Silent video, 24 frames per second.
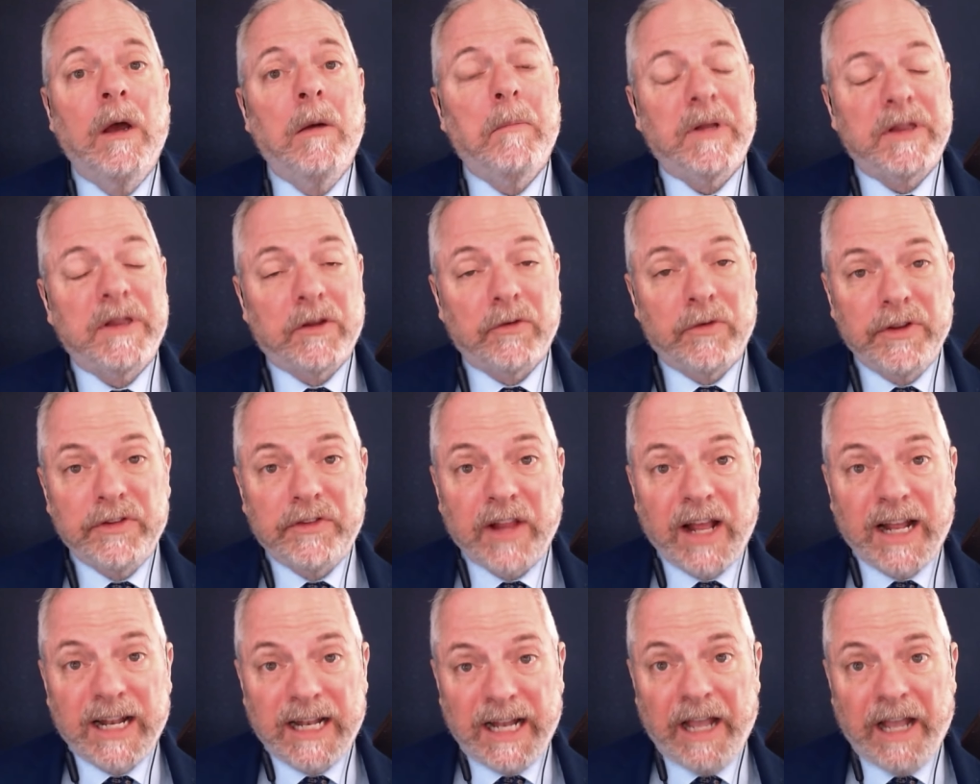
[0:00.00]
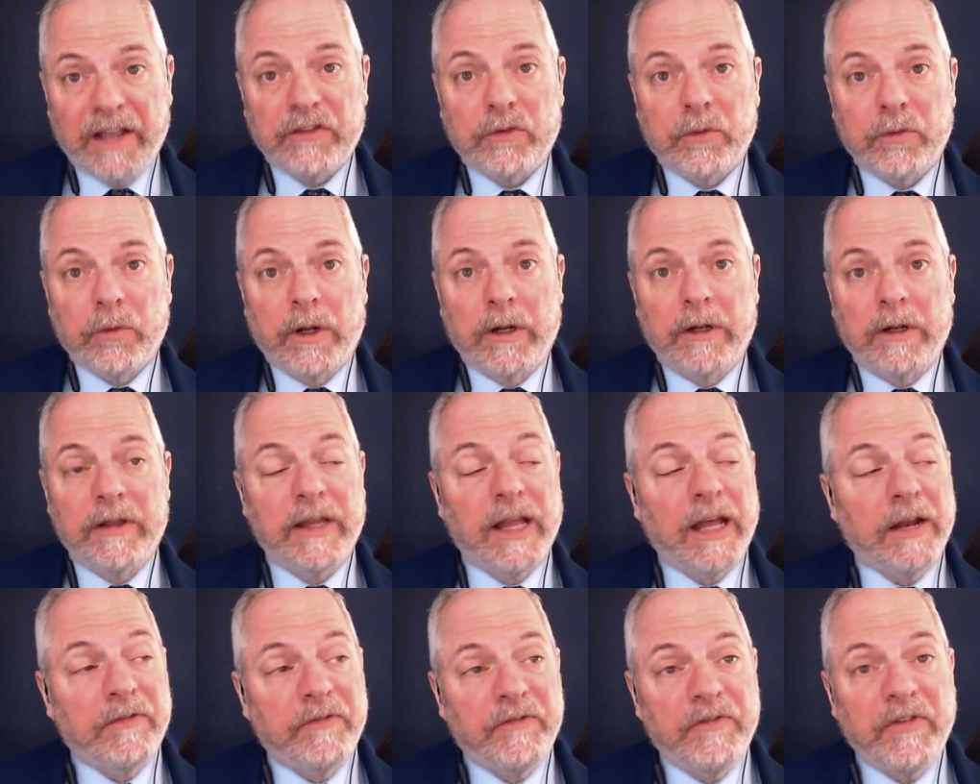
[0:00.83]
But there is that last one,
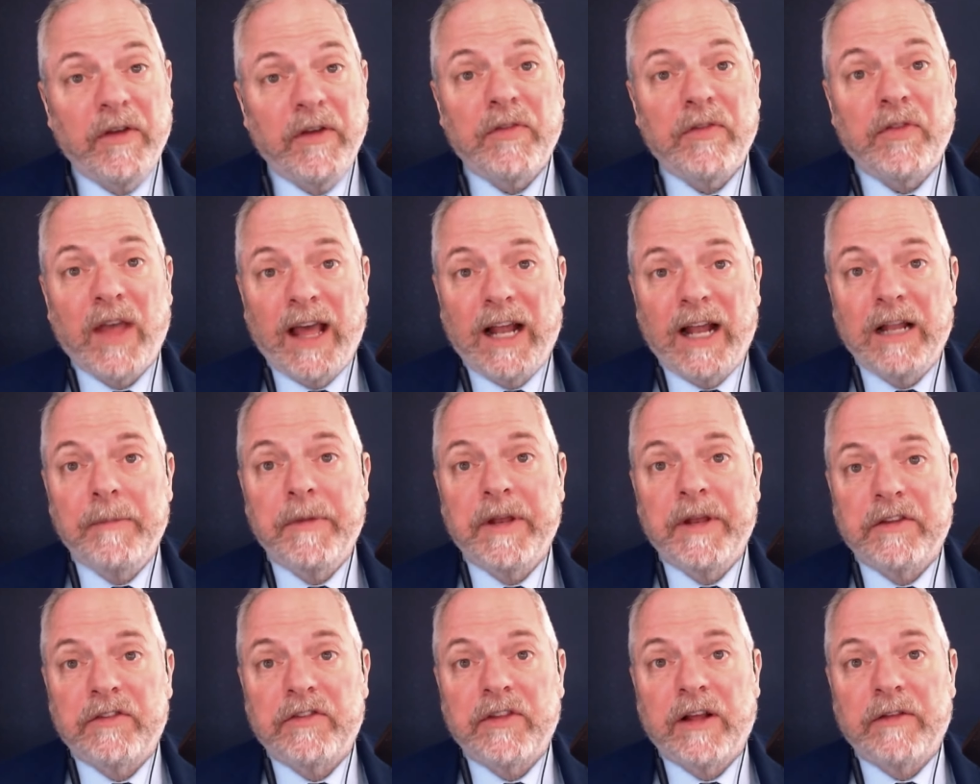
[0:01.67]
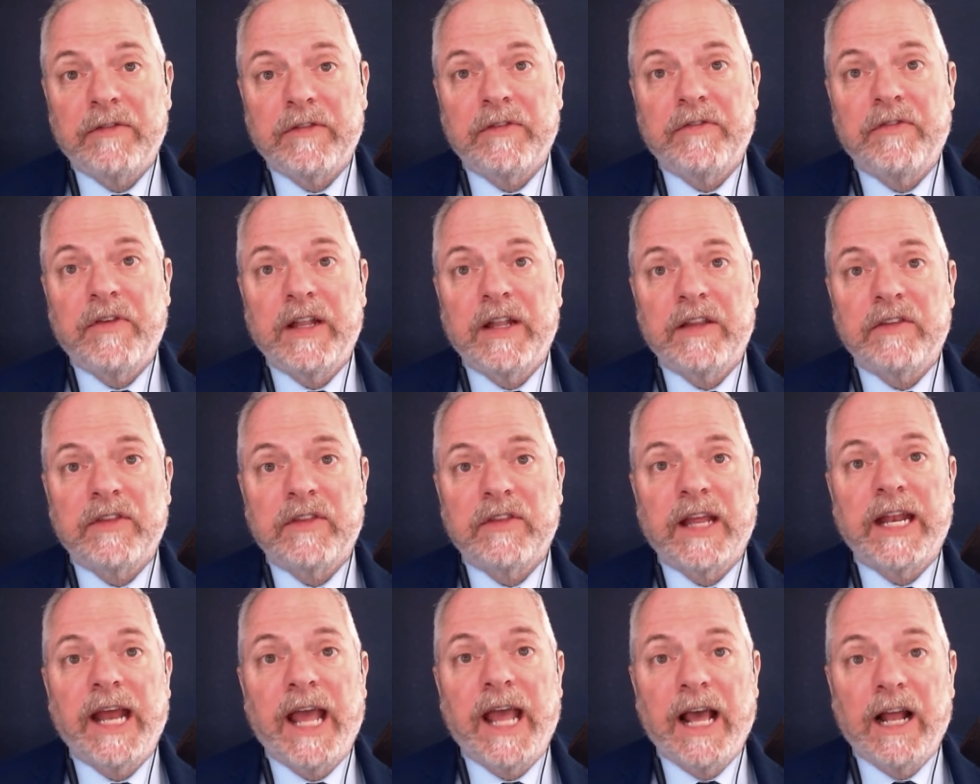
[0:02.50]
that fifth element of self defense,
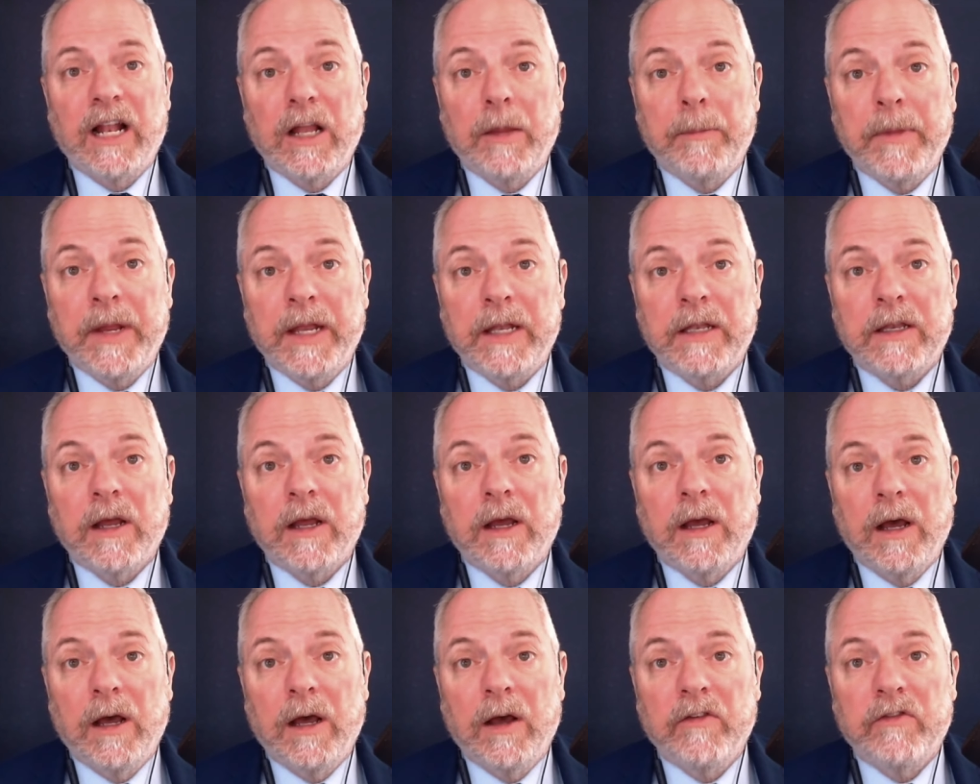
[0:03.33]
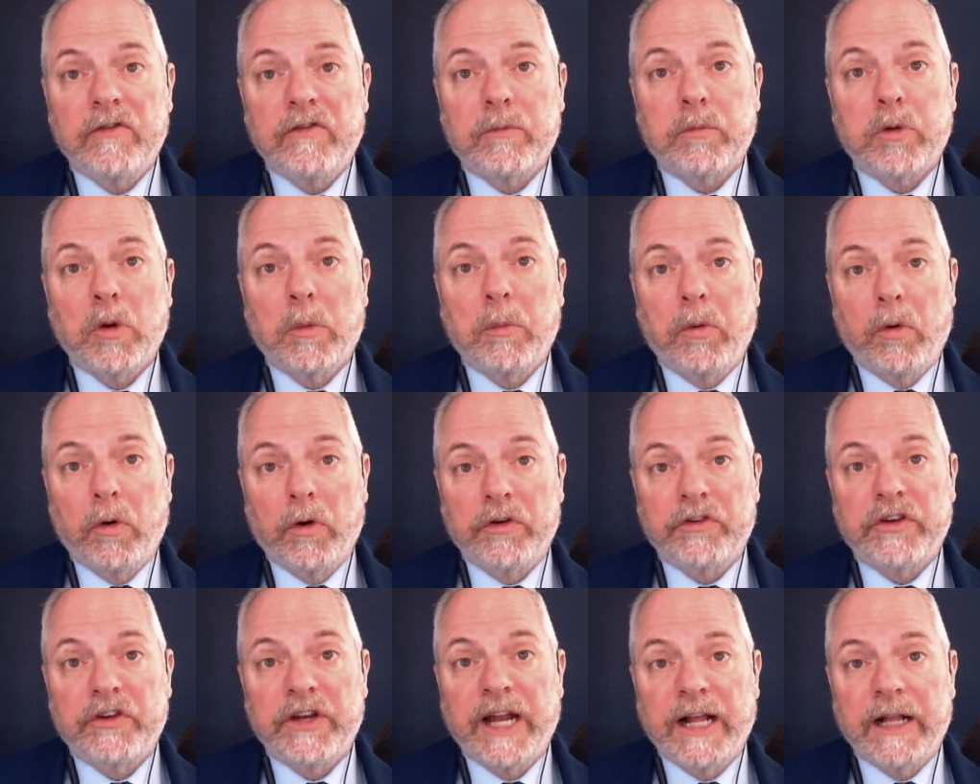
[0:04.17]
that element of
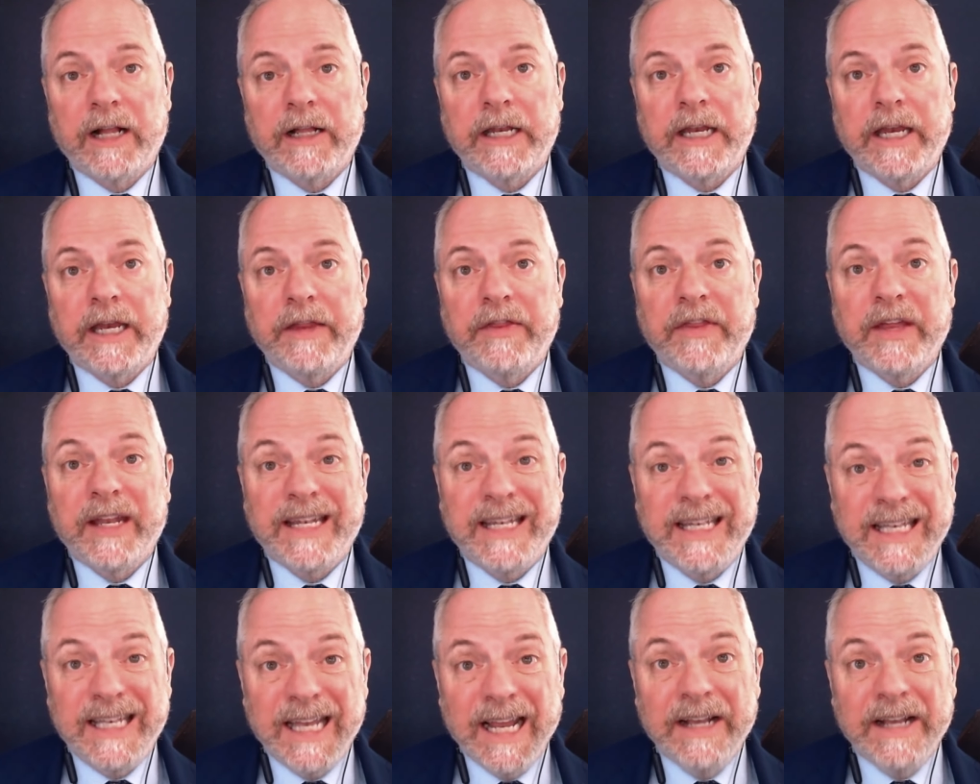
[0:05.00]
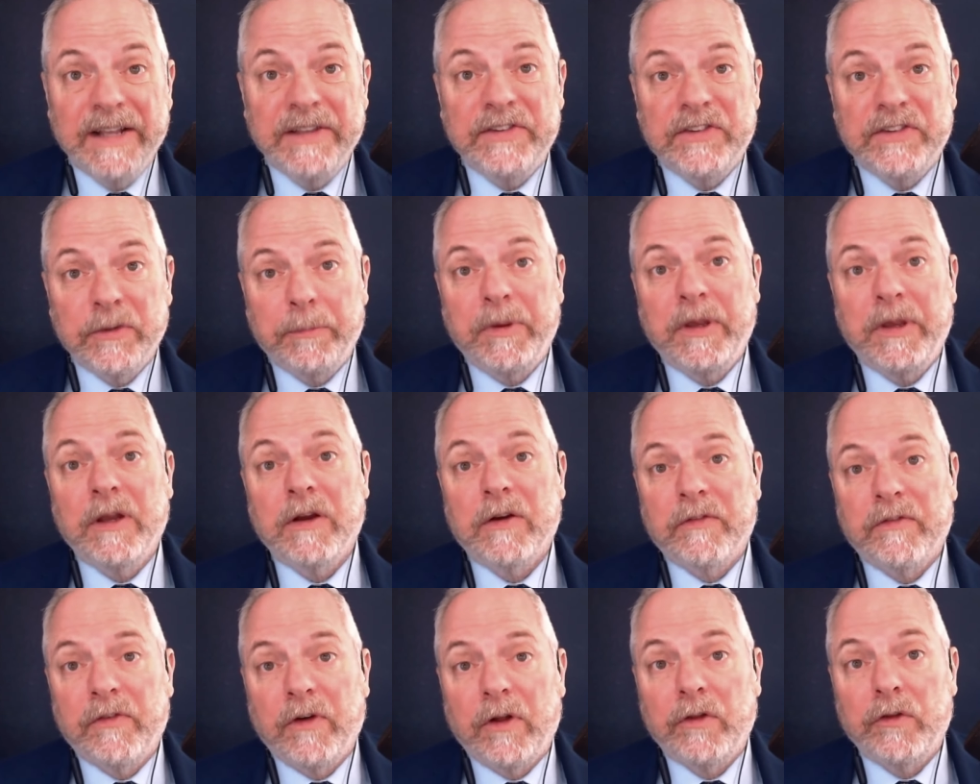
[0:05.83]
proportionality that does
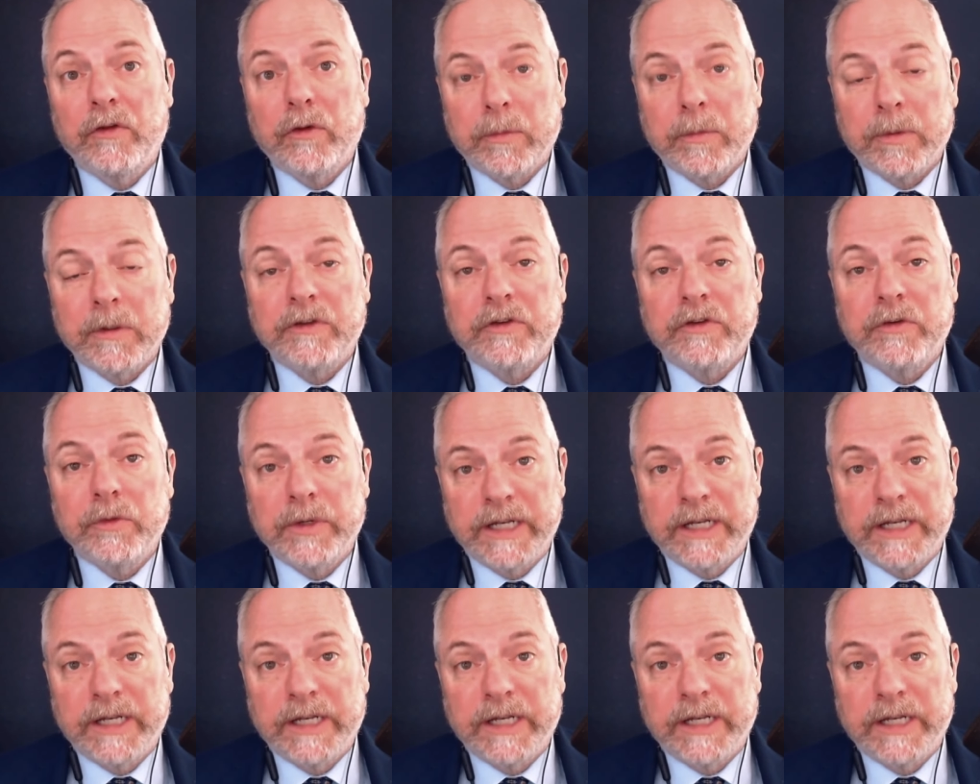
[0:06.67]
appear vulnerable to